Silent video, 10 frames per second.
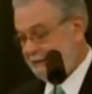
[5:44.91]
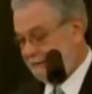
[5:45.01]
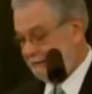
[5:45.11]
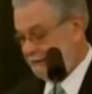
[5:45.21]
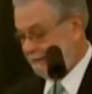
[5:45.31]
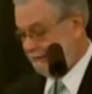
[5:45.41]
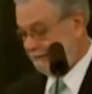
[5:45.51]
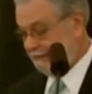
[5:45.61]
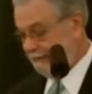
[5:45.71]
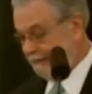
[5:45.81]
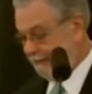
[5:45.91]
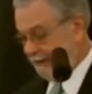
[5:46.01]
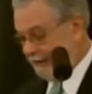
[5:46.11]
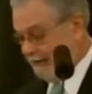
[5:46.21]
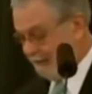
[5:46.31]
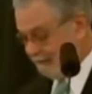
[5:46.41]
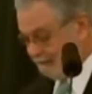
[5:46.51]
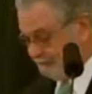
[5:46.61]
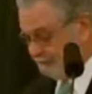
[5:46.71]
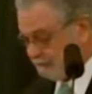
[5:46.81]
and here I
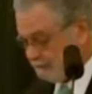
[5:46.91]
am.